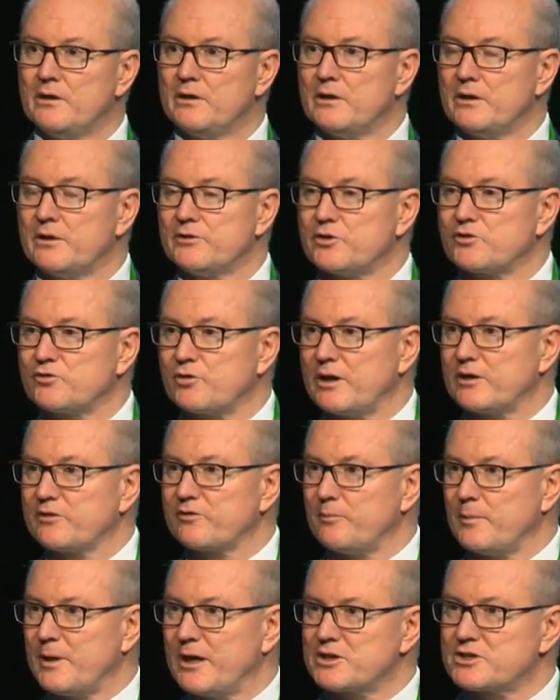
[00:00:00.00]
the
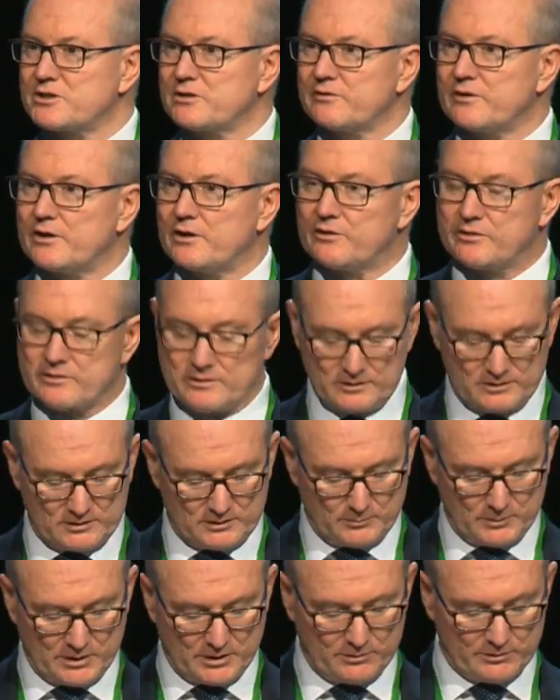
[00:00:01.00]
transformation of the health
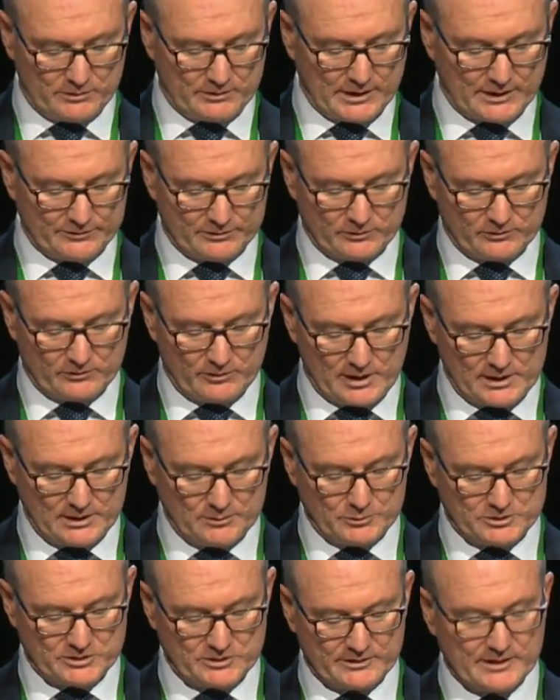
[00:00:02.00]
system here in South
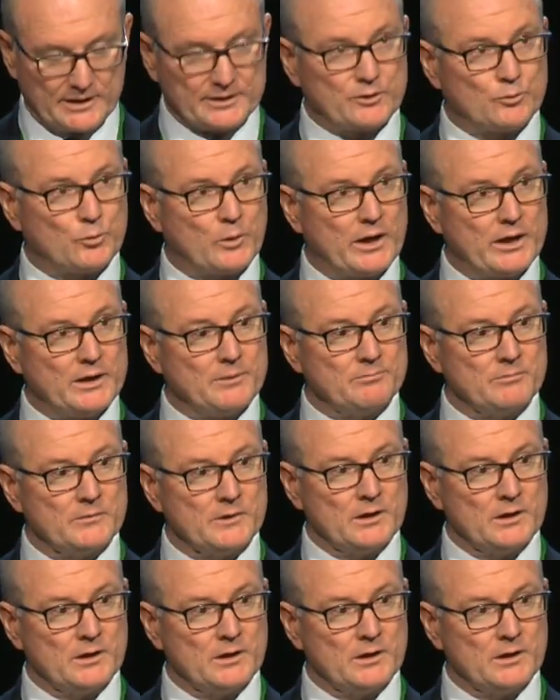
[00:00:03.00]
Australia, which is underway.